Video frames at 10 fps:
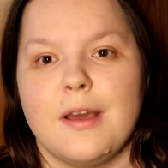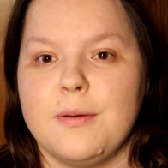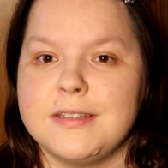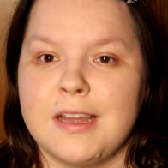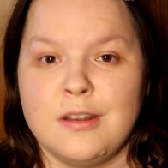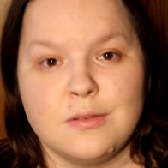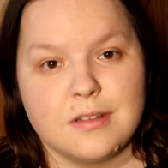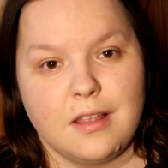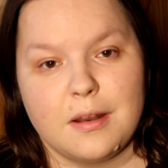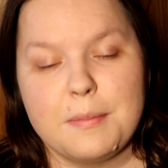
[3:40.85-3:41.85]
I always had to use
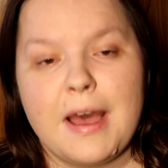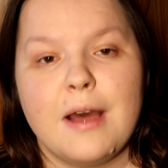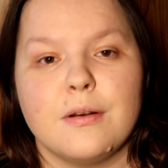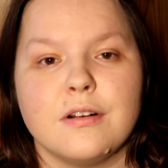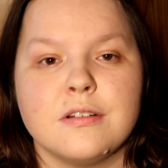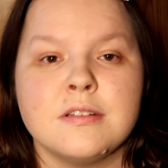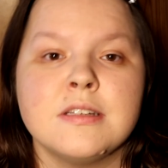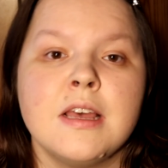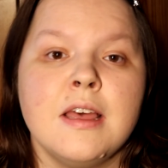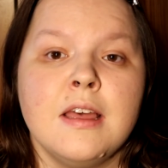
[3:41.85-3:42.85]
a lot of powders
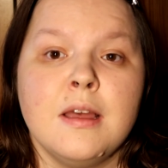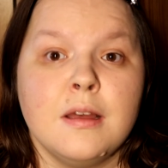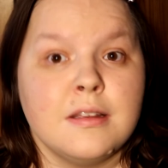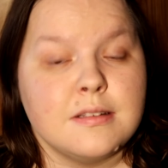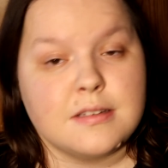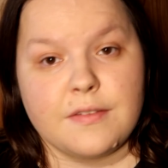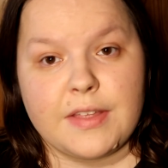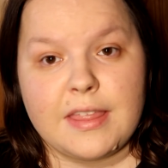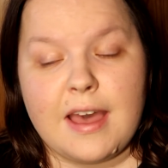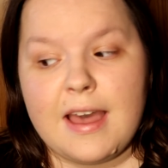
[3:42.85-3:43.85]
stuff
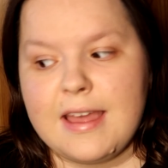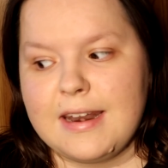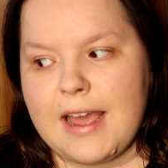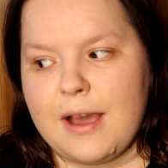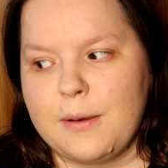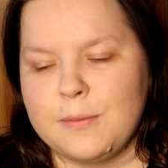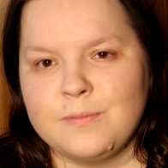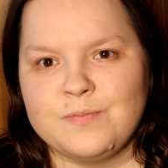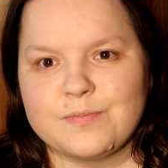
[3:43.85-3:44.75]
like that and now